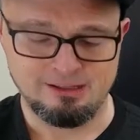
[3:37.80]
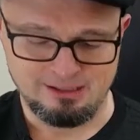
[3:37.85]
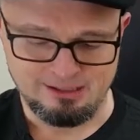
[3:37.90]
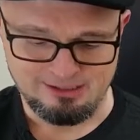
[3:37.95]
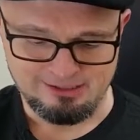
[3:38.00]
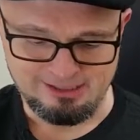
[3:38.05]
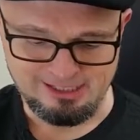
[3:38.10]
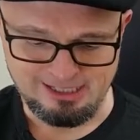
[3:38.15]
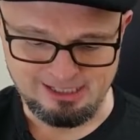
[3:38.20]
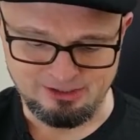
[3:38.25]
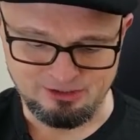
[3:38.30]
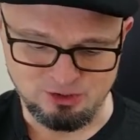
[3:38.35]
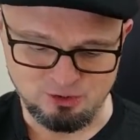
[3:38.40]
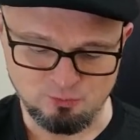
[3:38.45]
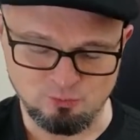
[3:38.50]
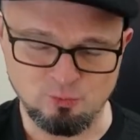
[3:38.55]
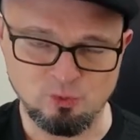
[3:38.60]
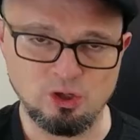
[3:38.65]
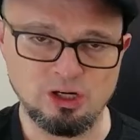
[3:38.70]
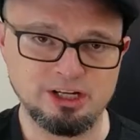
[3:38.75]
Now, you
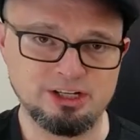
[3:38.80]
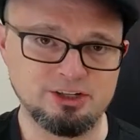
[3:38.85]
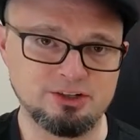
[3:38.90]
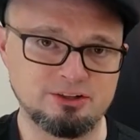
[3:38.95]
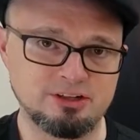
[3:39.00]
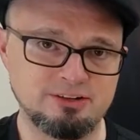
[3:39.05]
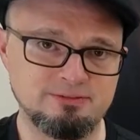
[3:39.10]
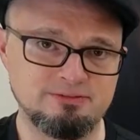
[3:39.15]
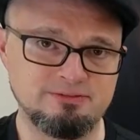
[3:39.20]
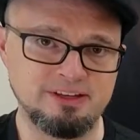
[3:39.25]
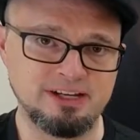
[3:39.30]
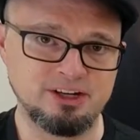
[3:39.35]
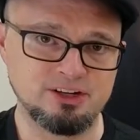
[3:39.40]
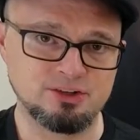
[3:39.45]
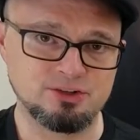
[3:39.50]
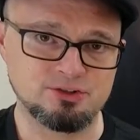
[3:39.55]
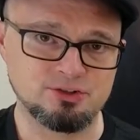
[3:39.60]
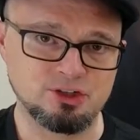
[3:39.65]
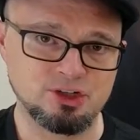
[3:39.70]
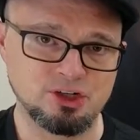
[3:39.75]
want your
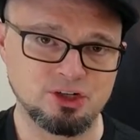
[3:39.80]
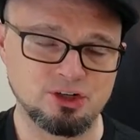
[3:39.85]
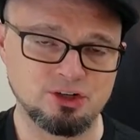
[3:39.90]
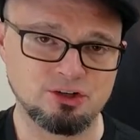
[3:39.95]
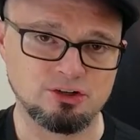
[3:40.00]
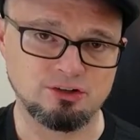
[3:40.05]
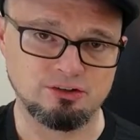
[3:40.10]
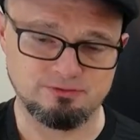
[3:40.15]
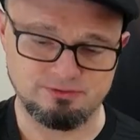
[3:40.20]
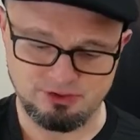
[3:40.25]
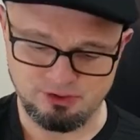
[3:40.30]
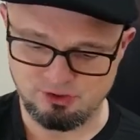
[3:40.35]
fingers curved.